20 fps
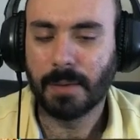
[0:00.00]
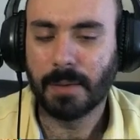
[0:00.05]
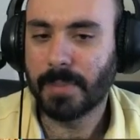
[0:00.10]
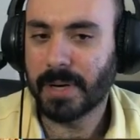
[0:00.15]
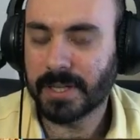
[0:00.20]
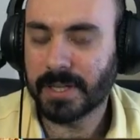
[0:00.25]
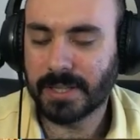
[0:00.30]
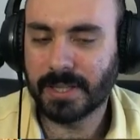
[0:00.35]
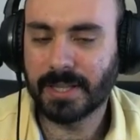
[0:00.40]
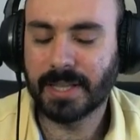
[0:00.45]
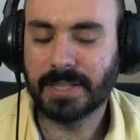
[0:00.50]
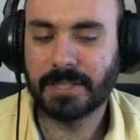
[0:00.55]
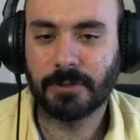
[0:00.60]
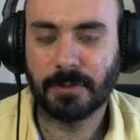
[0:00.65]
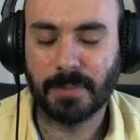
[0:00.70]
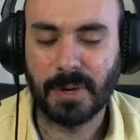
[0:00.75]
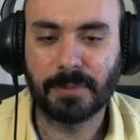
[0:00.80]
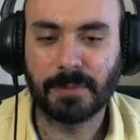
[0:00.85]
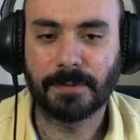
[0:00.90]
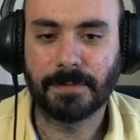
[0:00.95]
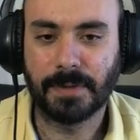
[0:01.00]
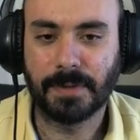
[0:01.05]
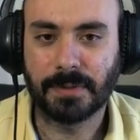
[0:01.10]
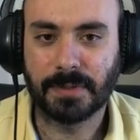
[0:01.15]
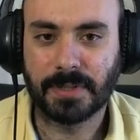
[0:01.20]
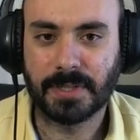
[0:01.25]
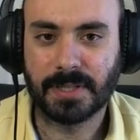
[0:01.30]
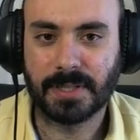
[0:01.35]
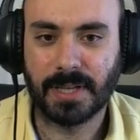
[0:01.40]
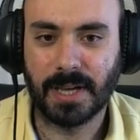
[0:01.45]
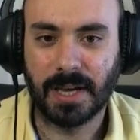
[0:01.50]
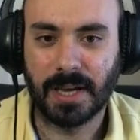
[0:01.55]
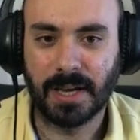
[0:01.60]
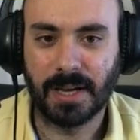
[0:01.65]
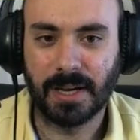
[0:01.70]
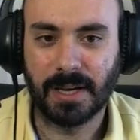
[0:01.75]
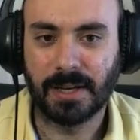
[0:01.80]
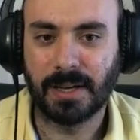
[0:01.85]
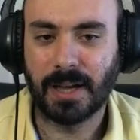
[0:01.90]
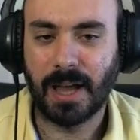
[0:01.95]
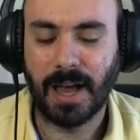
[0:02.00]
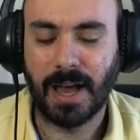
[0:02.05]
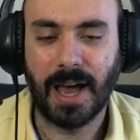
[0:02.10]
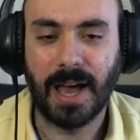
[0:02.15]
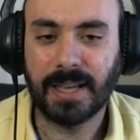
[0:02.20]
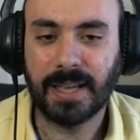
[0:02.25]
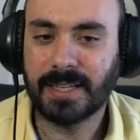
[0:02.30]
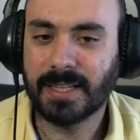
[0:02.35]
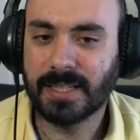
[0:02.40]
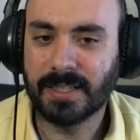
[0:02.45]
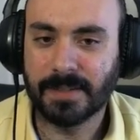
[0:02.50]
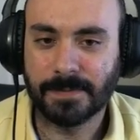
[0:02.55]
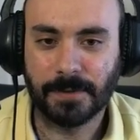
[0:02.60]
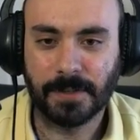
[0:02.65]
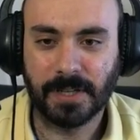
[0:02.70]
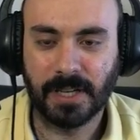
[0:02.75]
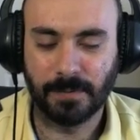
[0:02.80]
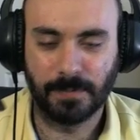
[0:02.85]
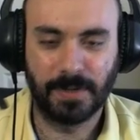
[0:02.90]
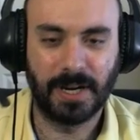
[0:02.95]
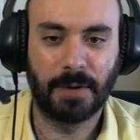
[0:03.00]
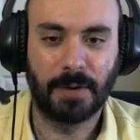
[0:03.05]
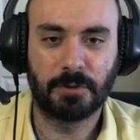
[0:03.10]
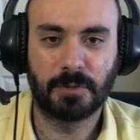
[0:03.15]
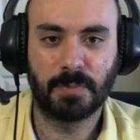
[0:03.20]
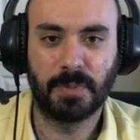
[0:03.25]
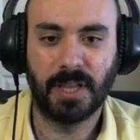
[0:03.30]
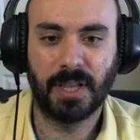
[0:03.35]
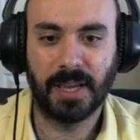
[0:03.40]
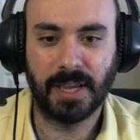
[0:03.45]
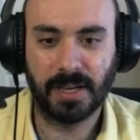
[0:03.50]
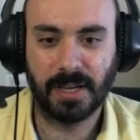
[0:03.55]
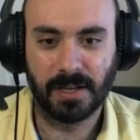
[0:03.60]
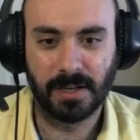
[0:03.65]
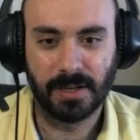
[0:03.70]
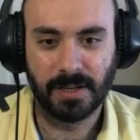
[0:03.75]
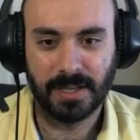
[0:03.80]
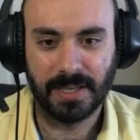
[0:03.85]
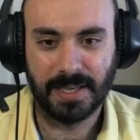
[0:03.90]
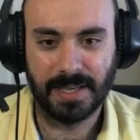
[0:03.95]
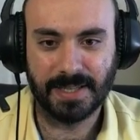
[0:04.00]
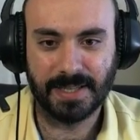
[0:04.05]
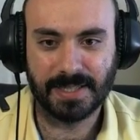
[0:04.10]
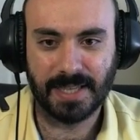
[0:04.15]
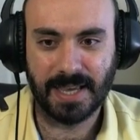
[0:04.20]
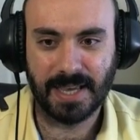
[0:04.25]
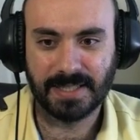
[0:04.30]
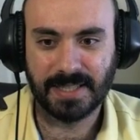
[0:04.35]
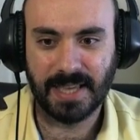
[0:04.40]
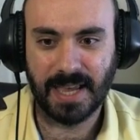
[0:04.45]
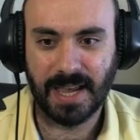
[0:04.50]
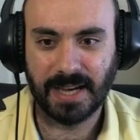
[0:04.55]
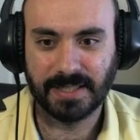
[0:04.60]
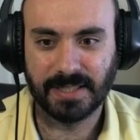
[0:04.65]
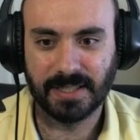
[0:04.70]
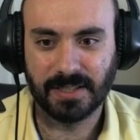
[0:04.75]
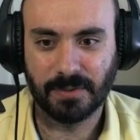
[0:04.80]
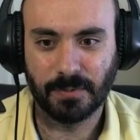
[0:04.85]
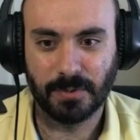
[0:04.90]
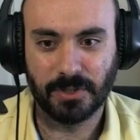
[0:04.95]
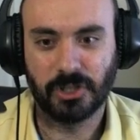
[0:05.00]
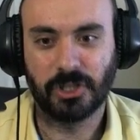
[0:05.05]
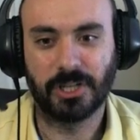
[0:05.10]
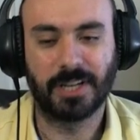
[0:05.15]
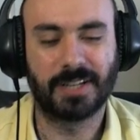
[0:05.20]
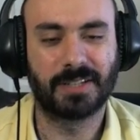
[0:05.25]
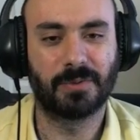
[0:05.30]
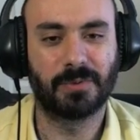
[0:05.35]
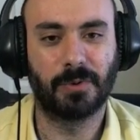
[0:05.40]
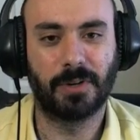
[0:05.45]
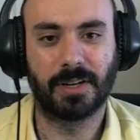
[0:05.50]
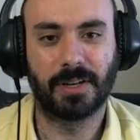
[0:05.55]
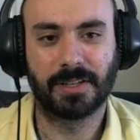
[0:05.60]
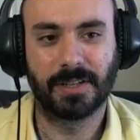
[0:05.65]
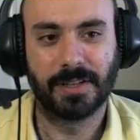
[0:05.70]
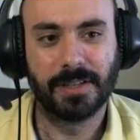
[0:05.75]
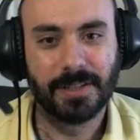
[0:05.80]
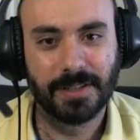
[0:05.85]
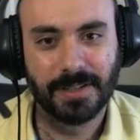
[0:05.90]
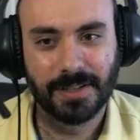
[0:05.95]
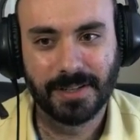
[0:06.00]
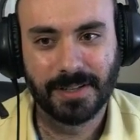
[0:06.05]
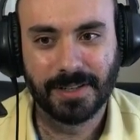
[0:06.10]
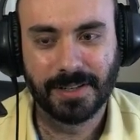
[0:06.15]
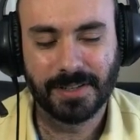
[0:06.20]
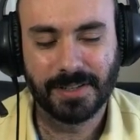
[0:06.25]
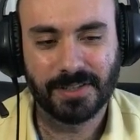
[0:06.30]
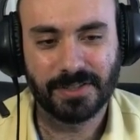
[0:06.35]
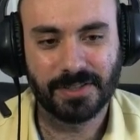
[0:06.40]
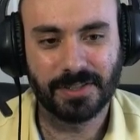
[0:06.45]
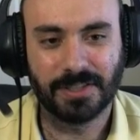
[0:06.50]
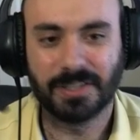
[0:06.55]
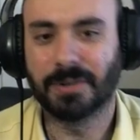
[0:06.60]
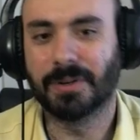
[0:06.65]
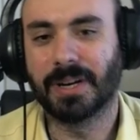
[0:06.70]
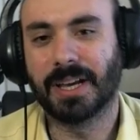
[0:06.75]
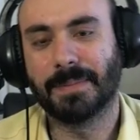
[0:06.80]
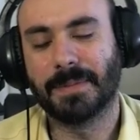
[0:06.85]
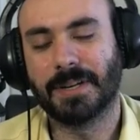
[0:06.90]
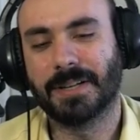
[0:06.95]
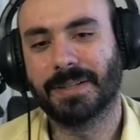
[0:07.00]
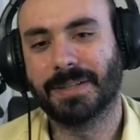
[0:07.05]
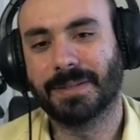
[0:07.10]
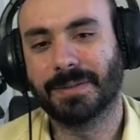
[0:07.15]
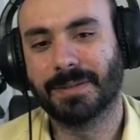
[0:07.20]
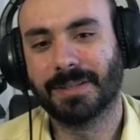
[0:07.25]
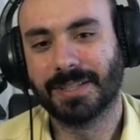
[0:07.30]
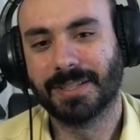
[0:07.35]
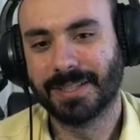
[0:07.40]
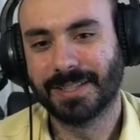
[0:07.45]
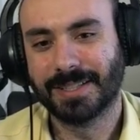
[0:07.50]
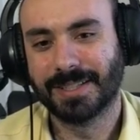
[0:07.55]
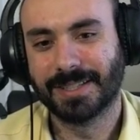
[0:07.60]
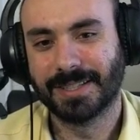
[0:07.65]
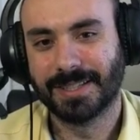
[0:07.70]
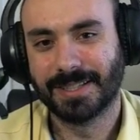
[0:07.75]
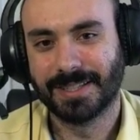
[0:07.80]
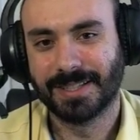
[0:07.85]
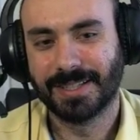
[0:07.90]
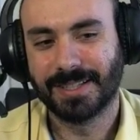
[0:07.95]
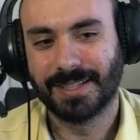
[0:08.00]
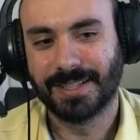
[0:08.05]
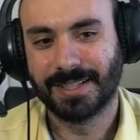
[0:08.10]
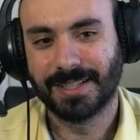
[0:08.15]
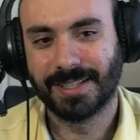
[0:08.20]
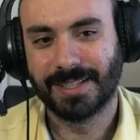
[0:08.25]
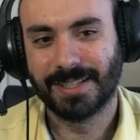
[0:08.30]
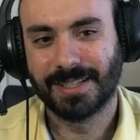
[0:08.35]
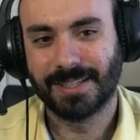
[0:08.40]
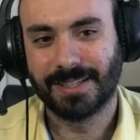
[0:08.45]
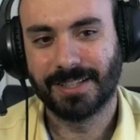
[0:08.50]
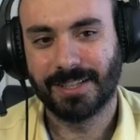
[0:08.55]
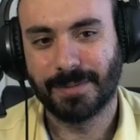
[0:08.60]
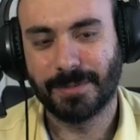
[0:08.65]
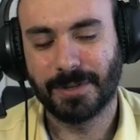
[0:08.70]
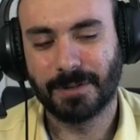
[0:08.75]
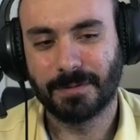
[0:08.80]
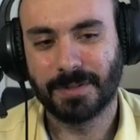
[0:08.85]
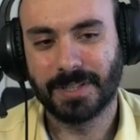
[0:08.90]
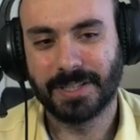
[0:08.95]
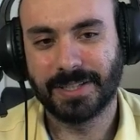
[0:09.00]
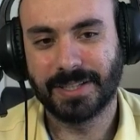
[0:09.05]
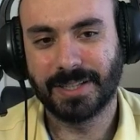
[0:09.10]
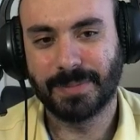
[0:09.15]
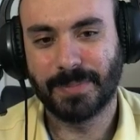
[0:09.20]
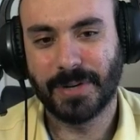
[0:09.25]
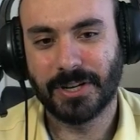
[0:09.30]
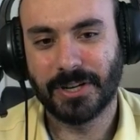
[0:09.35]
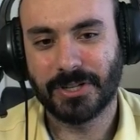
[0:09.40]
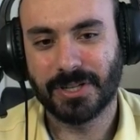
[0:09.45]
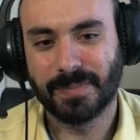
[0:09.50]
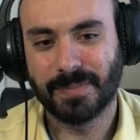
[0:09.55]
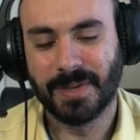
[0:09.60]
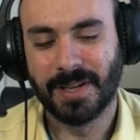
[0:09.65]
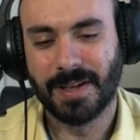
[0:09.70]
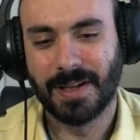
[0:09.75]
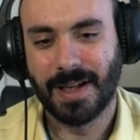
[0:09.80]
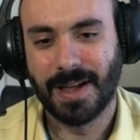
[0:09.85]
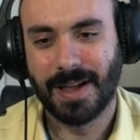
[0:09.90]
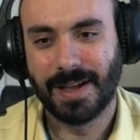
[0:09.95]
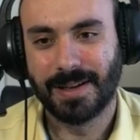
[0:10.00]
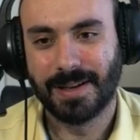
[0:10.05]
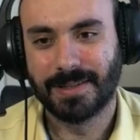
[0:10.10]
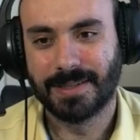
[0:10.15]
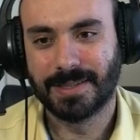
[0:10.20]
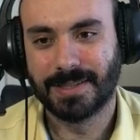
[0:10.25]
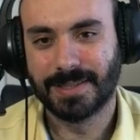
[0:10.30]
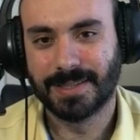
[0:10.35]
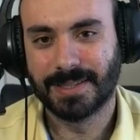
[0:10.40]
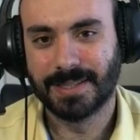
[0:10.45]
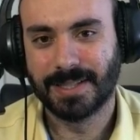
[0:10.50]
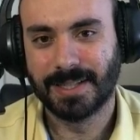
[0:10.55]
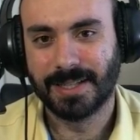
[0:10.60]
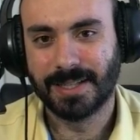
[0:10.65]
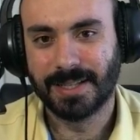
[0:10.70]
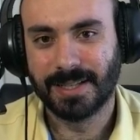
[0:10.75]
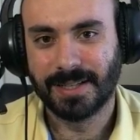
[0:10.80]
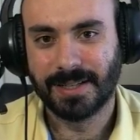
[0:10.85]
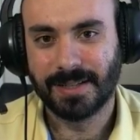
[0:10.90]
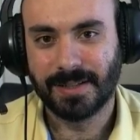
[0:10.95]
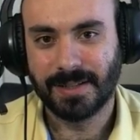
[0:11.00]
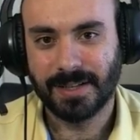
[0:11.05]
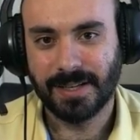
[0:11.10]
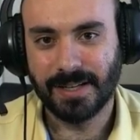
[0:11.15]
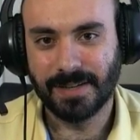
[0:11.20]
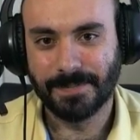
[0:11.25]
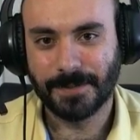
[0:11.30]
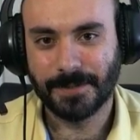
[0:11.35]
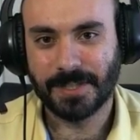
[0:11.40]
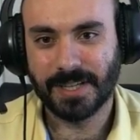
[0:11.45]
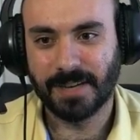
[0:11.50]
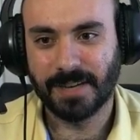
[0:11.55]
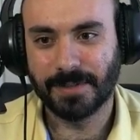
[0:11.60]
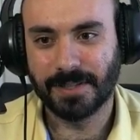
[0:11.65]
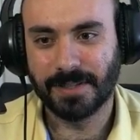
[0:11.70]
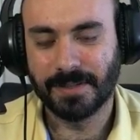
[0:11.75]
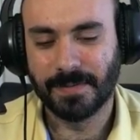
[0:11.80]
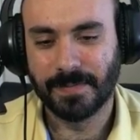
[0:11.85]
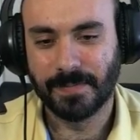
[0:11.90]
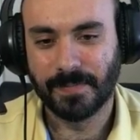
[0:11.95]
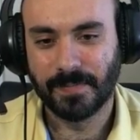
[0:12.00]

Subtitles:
But let's remember, folks, I didn't forget when I was playing, his last tactic was Shadow Walk. So you know what I'm gonna do? I'm gonna really punish him. Hit him for 7.